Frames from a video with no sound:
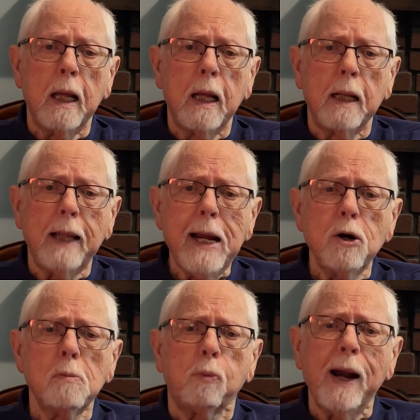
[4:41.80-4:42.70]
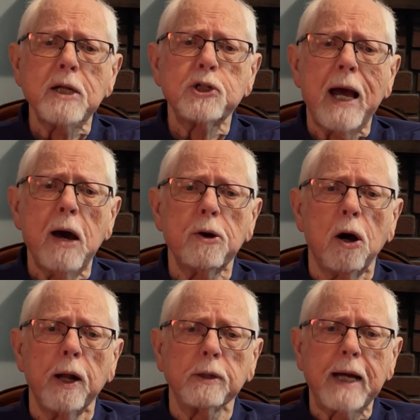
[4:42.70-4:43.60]
Later, branch out
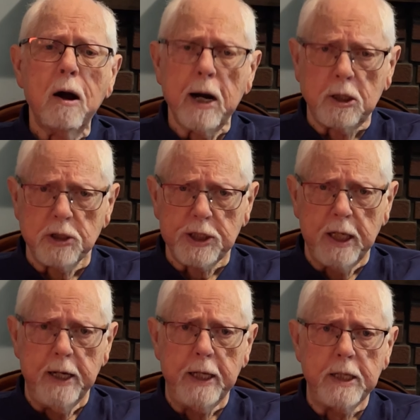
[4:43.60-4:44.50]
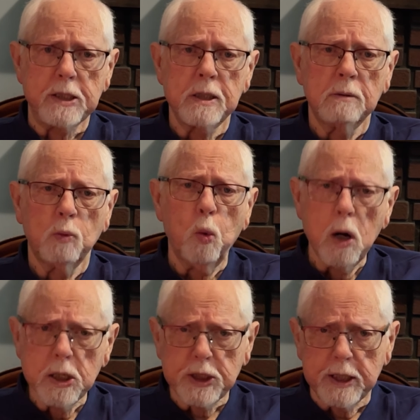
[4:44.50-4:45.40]
on character studies,
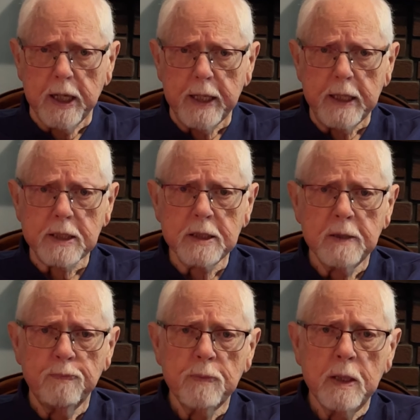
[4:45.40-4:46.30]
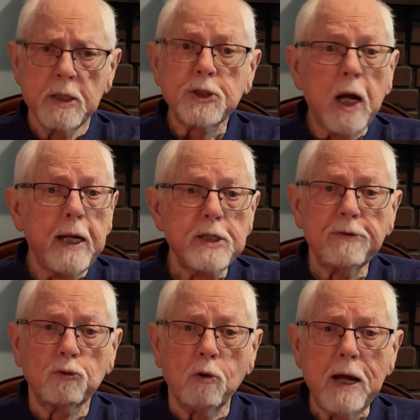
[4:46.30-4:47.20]
word studies, studies
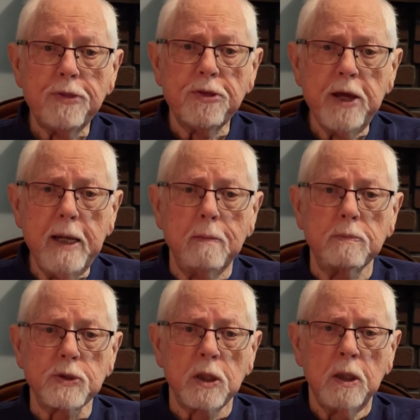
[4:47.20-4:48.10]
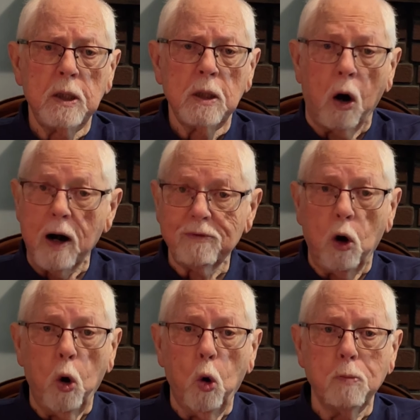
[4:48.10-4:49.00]
of great themes or of a
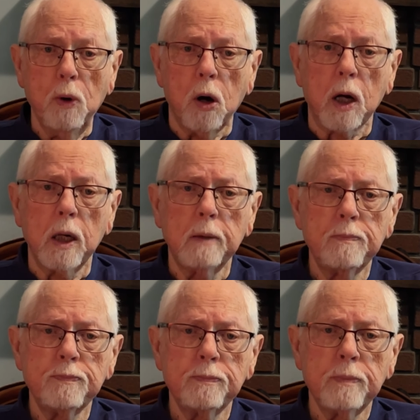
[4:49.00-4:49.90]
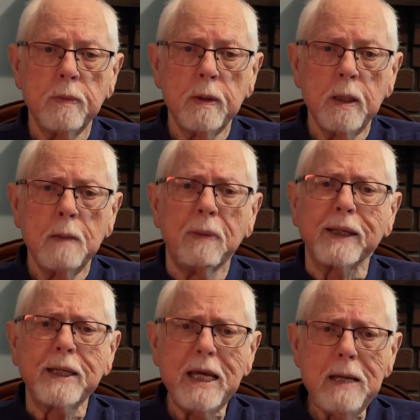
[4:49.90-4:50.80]
whole book. But
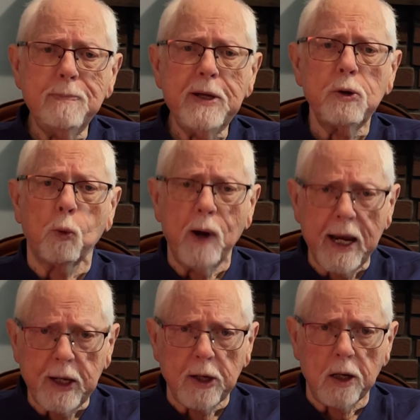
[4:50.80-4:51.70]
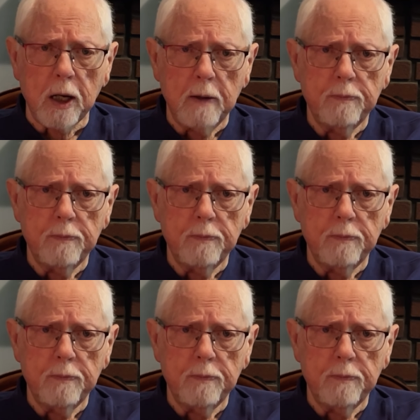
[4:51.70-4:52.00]
keep it regular.